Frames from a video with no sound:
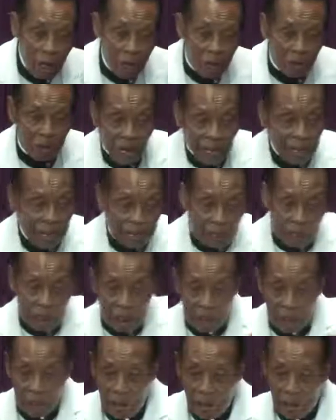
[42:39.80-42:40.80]

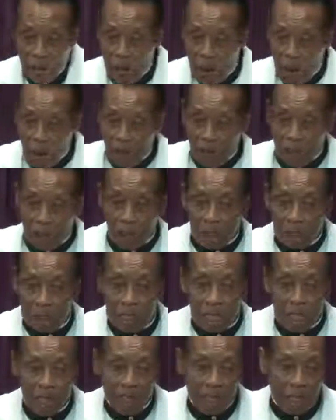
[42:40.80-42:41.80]
fighting for
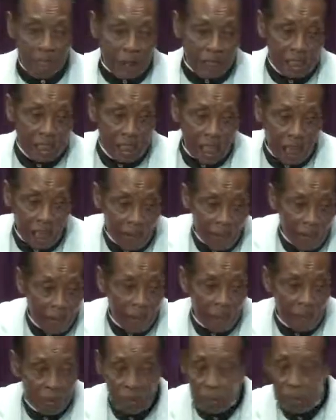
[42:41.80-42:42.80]
delivering ourselves.
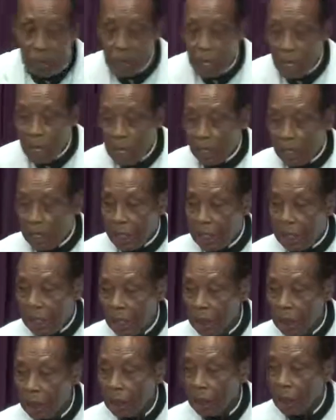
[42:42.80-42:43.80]
Then
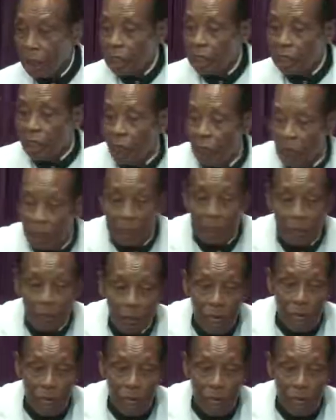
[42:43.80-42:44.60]
someone said,